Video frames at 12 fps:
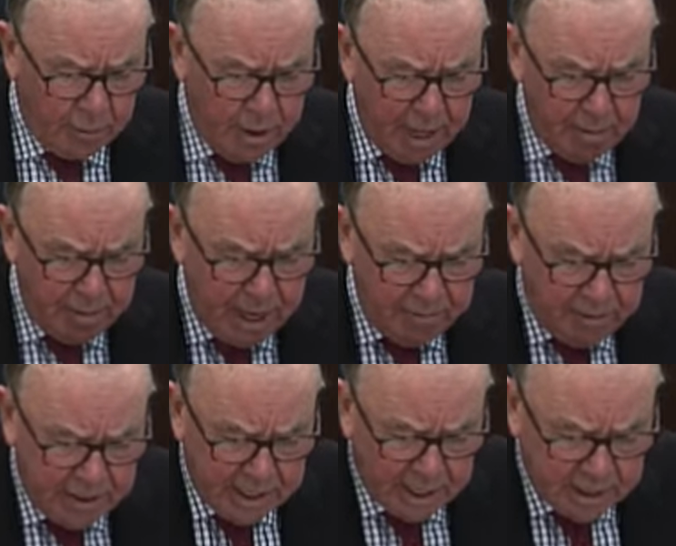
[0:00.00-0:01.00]
Where the
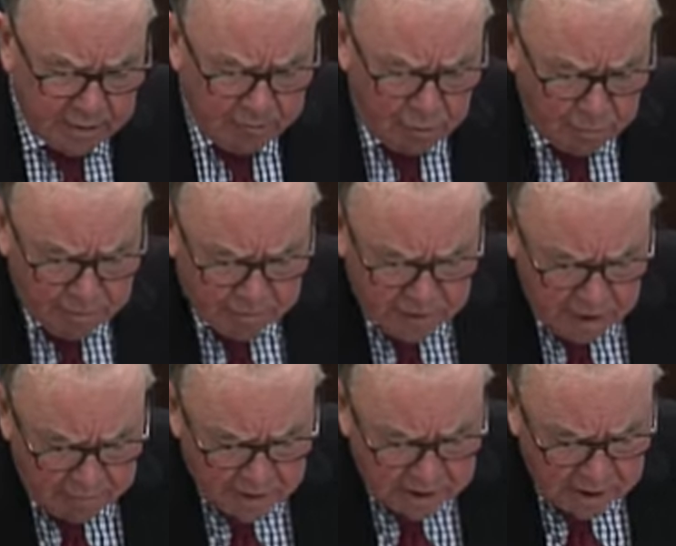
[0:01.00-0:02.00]
benefit takes the form of
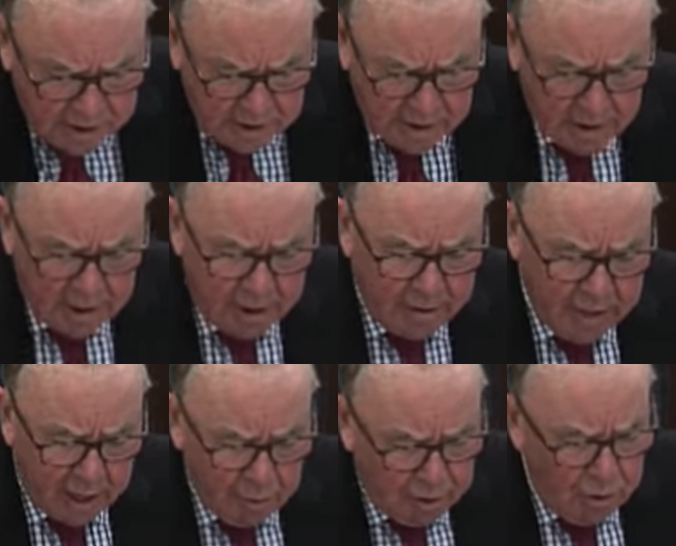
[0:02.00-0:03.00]
services,
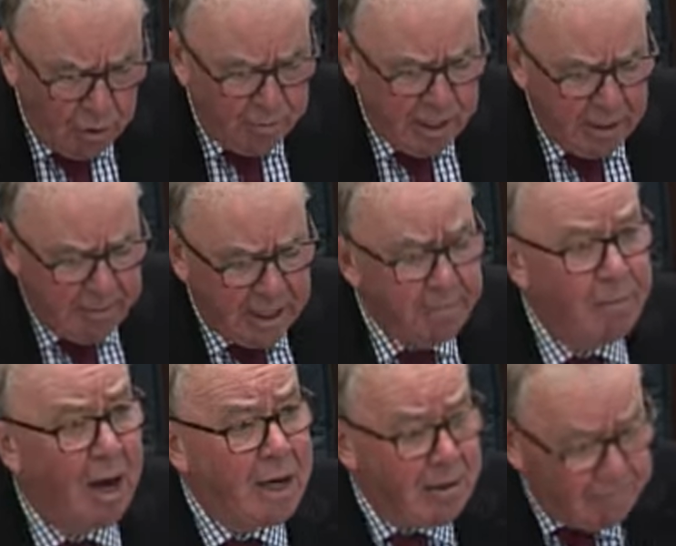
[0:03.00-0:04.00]
that will normally be the
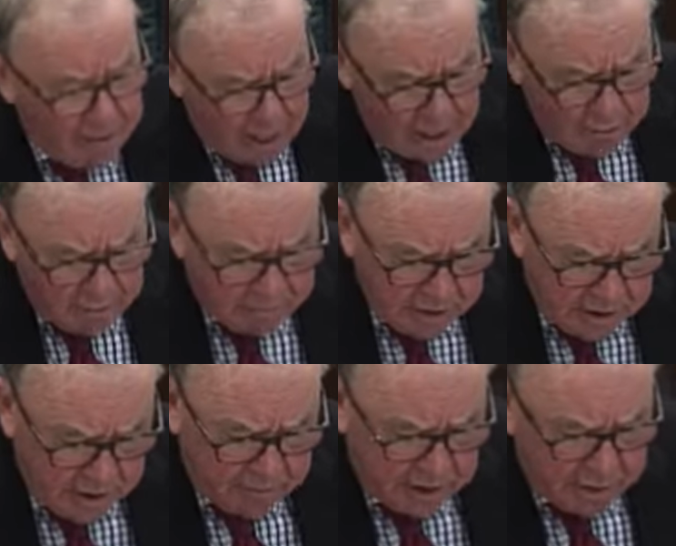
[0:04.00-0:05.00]
market value of the
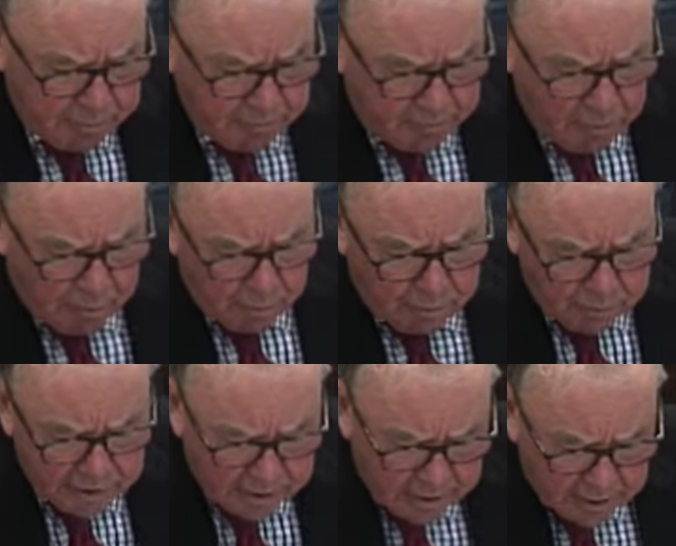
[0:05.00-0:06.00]
services
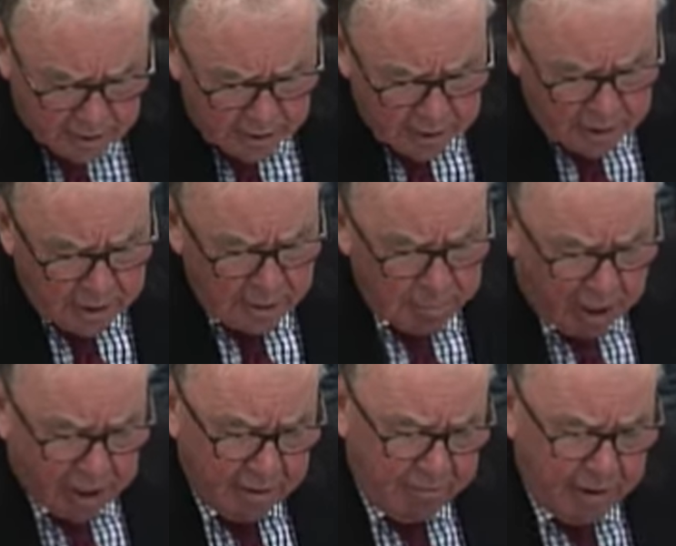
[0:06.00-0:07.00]
performed. The
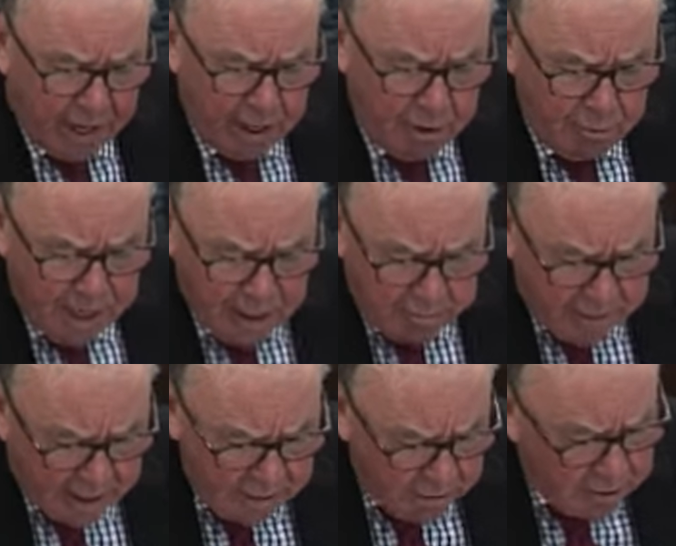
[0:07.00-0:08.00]
market value may
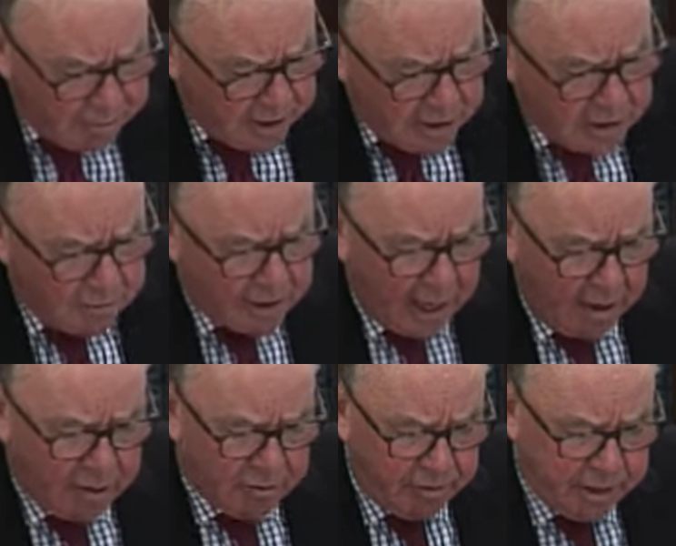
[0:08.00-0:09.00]
depend on the personal
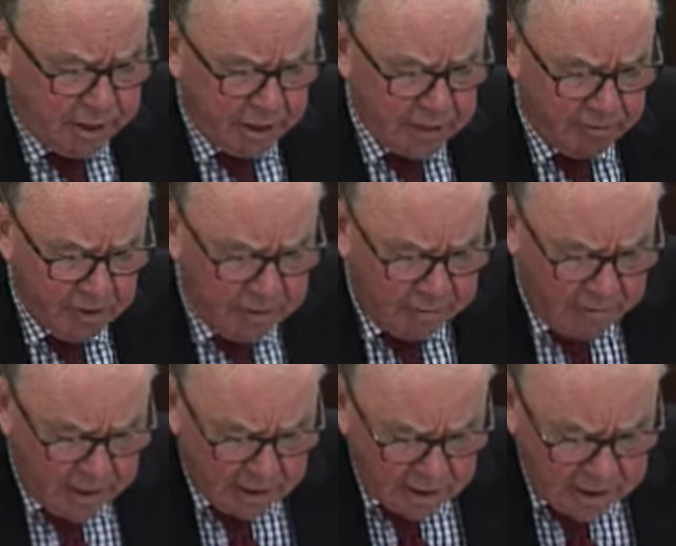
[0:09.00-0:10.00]
characteristics of the
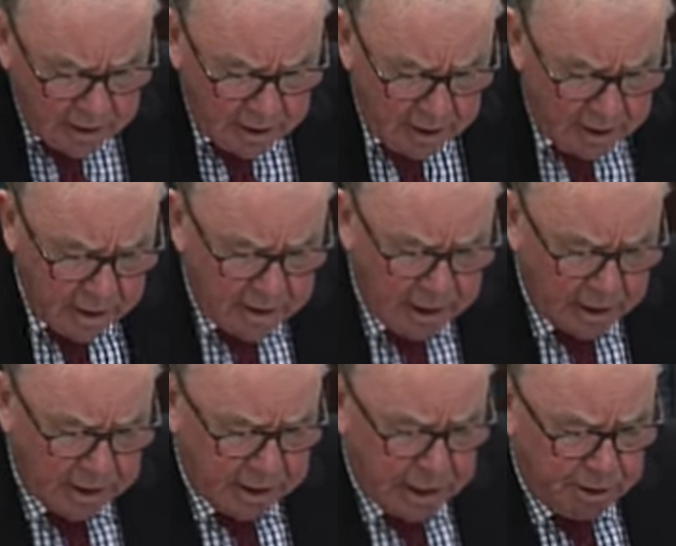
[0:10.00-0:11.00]
defendant,
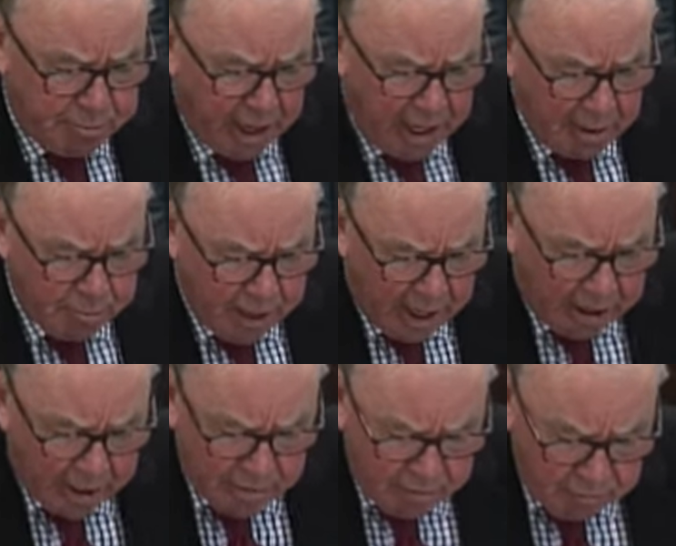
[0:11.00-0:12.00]
such as his buying
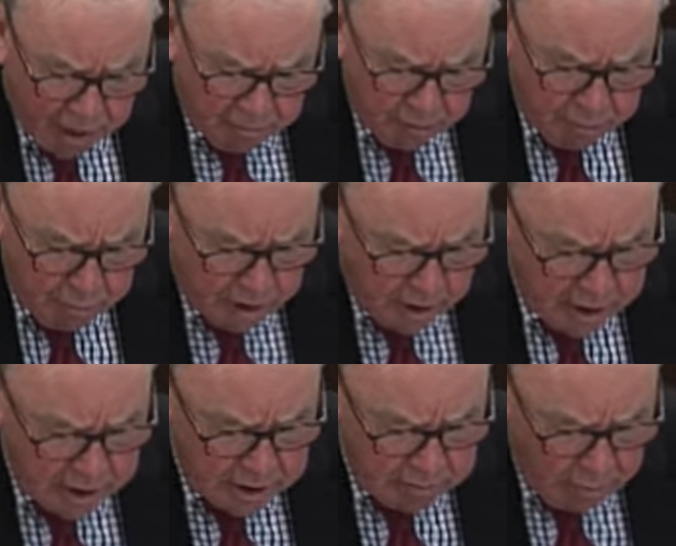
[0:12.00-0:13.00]
power in the relevant
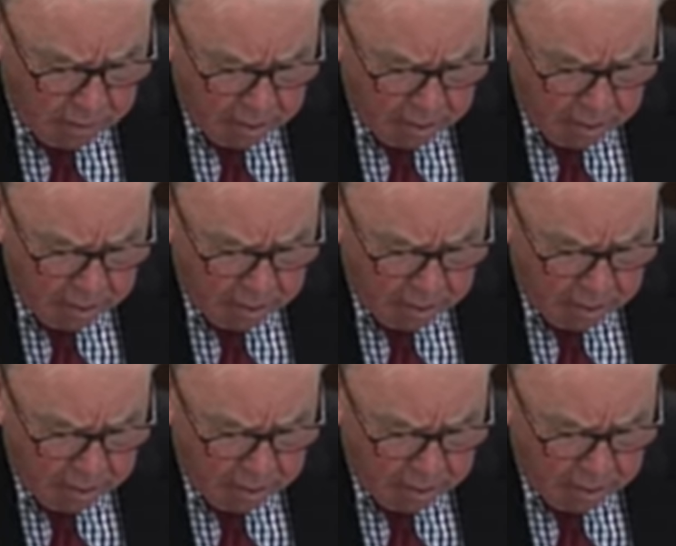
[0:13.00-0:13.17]
market.